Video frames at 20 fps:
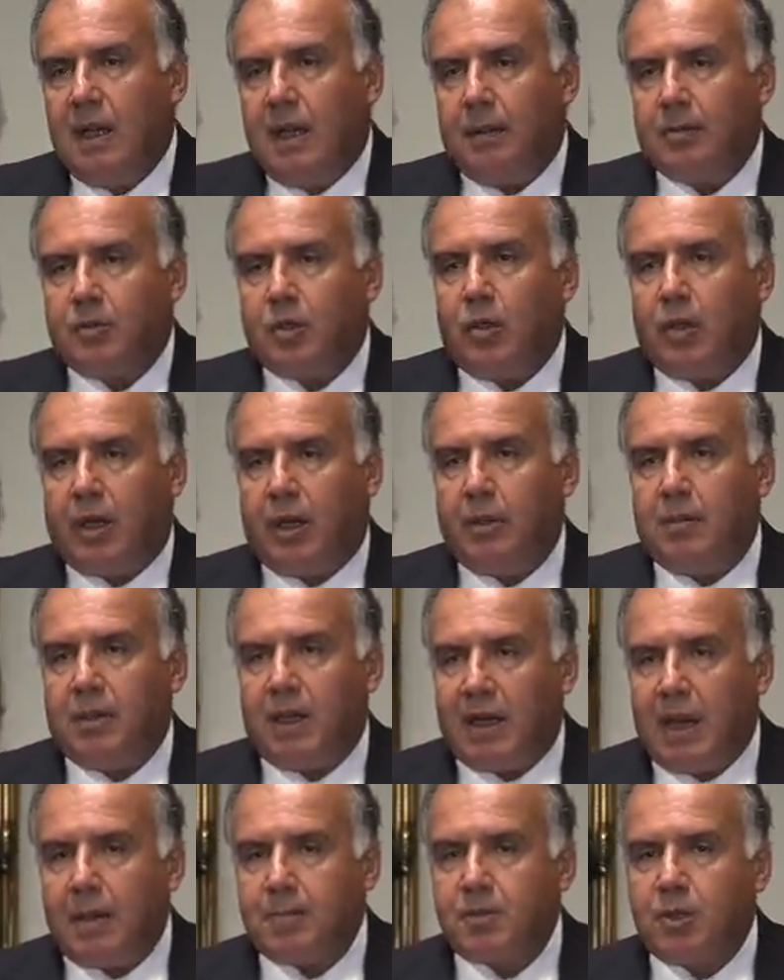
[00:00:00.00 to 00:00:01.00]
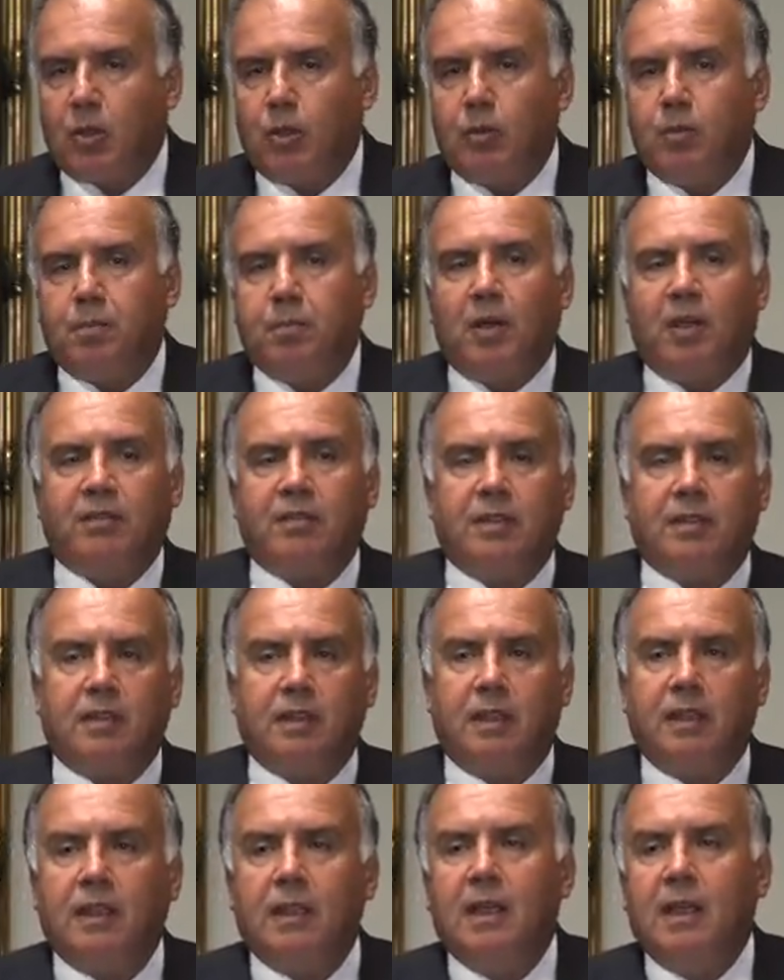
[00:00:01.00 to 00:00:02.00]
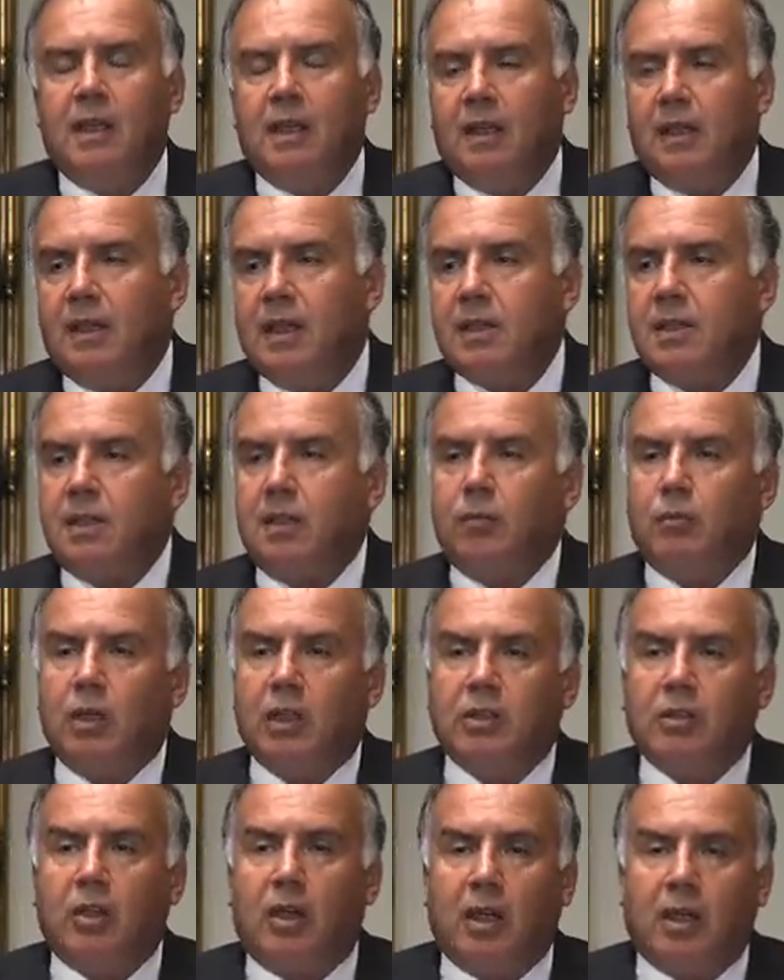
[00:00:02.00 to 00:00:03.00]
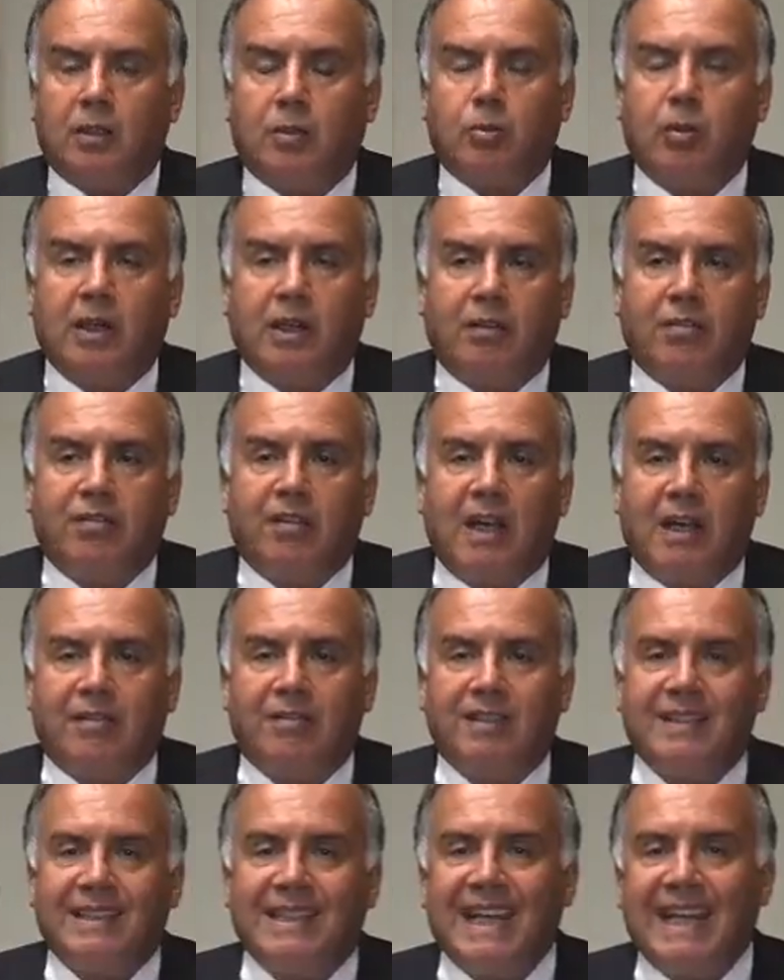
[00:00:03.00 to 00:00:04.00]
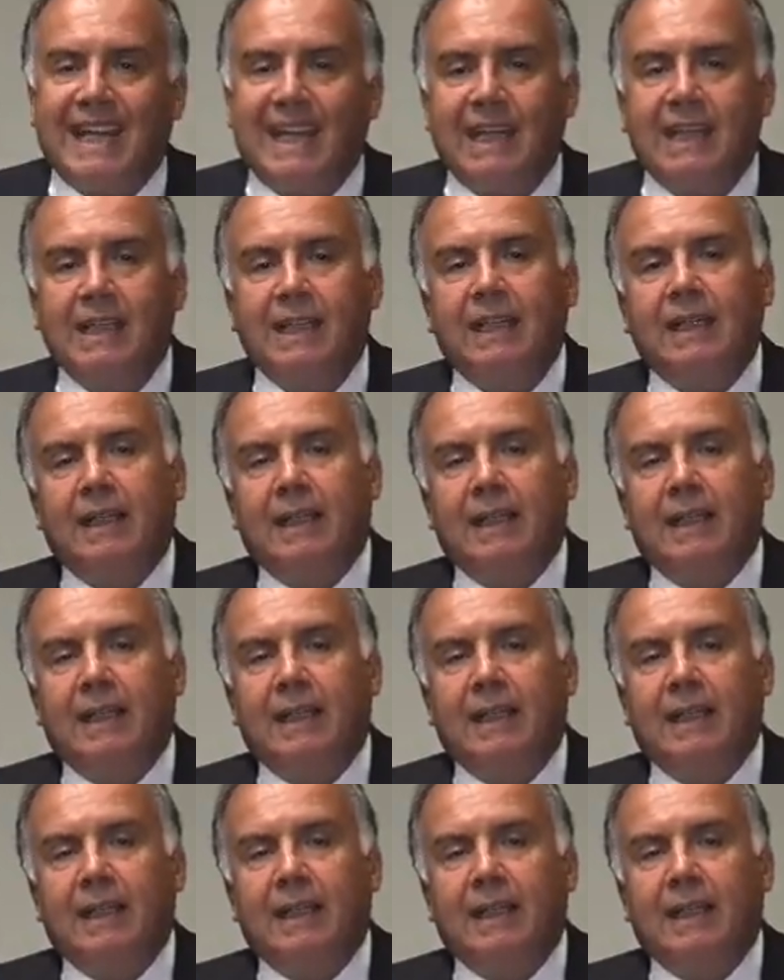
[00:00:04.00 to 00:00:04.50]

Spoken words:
I'm talking about absolute poverty, less than $1.25 a day.